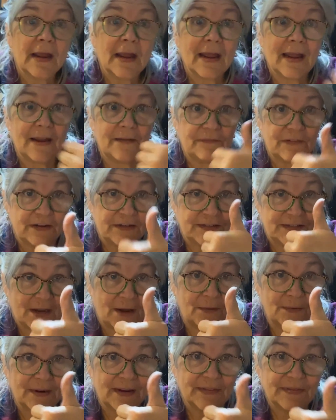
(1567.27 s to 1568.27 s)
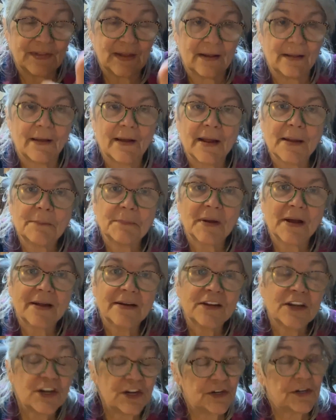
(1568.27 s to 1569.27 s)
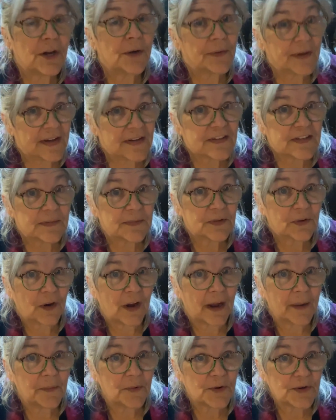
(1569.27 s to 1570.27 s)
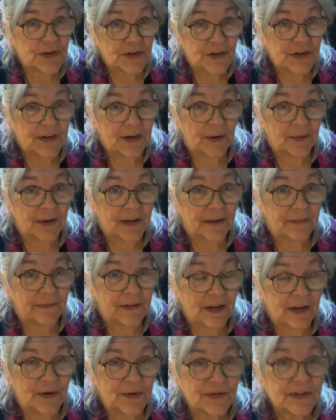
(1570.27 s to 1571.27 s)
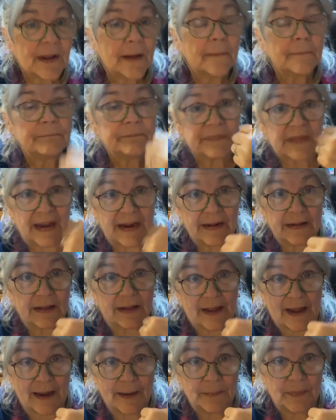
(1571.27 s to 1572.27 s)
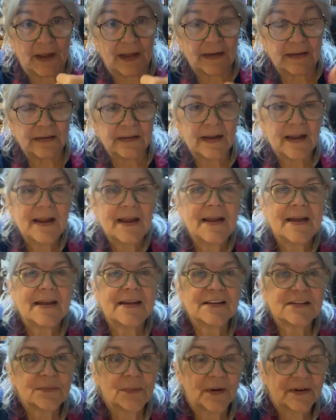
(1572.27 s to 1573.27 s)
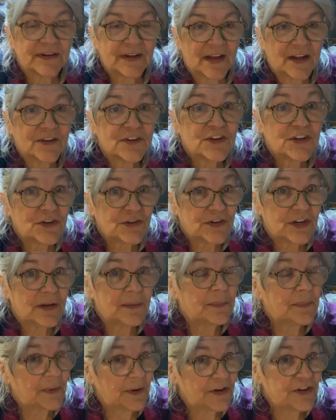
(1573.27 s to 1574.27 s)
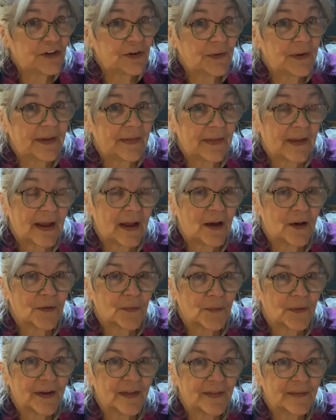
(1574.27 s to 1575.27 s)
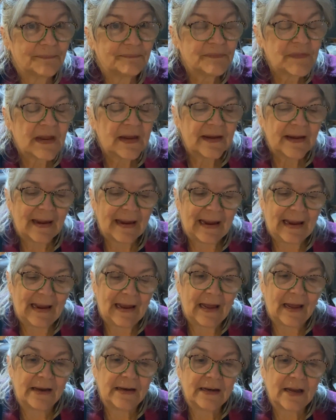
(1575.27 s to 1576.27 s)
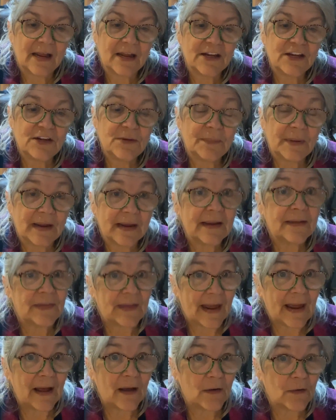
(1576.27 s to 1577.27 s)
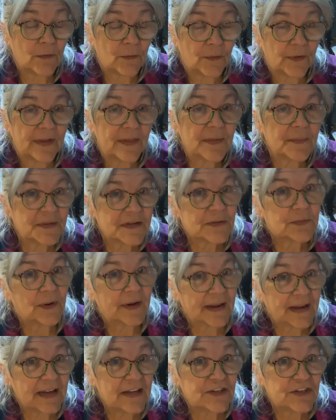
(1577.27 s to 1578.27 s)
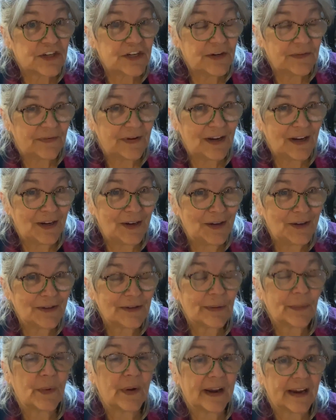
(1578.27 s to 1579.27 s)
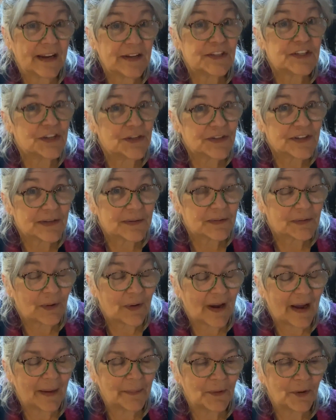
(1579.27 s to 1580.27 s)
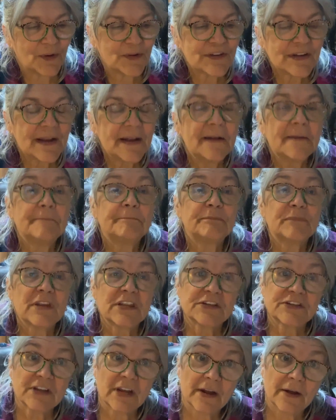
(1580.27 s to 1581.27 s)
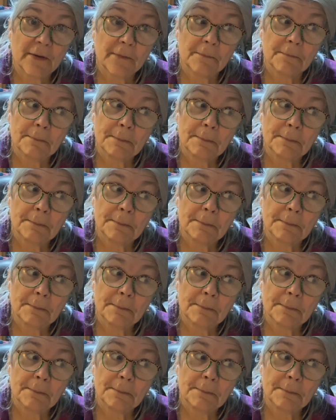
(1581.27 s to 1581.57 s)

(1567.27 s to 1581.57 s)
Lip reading: if you don't get that like button, you don't get subscribers and you don't get views. That like button is what tells YouTube to put you in the algorithm. And you being in the algorithm is what gets you views and what gets you subscribers. So